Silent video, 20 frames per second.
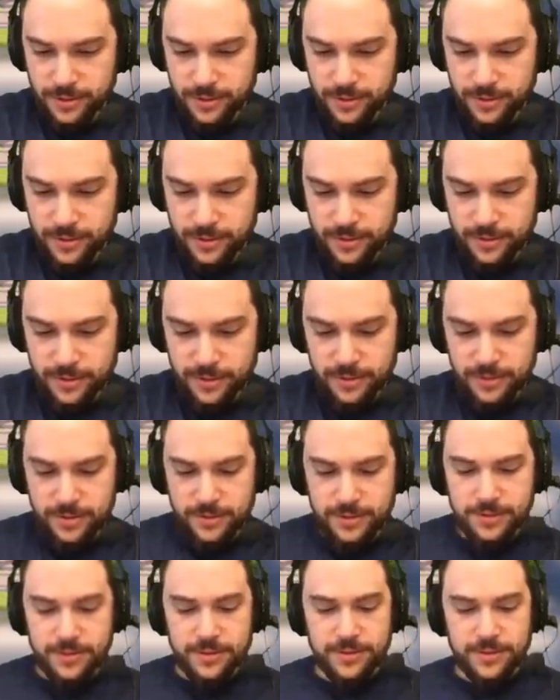
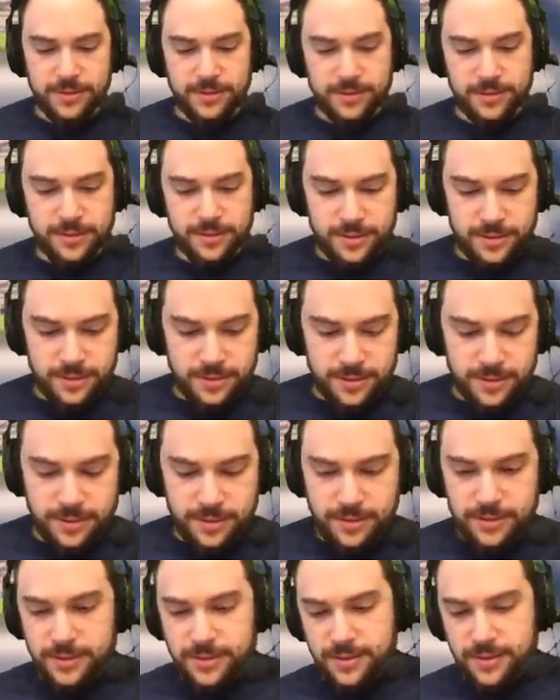
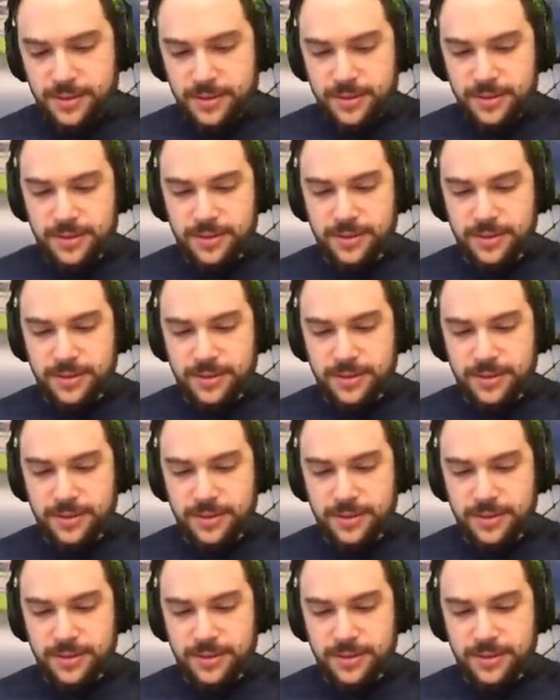Nothing is said.